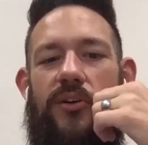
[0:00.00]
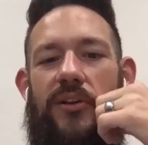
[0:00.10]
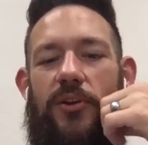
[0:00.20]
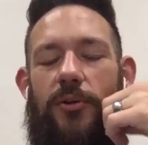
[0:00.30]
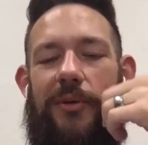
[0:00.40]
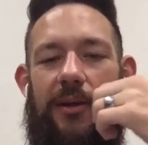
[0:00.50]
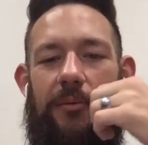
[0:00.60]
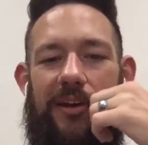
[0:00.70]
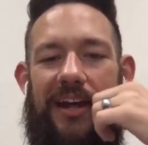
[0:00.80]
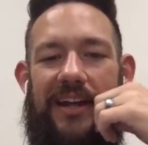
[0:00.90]
a little bit,
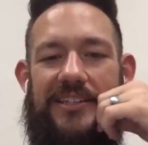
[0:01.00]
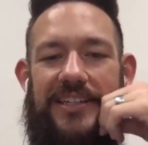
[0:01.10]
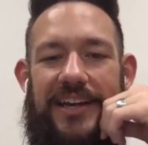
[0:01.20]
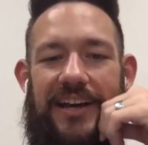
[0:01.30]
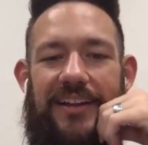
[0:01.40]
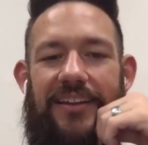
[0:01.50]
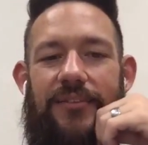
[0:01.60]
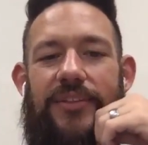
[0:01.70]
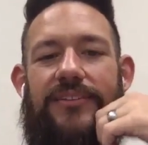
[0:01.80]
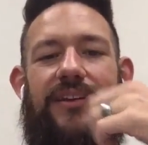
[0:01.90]
but I actually kind of
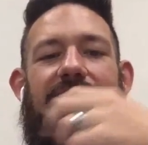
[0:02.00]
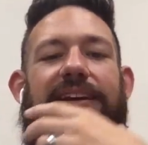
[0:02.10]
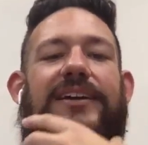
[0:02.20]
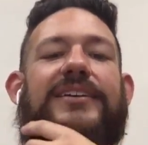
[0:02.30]
love this idea.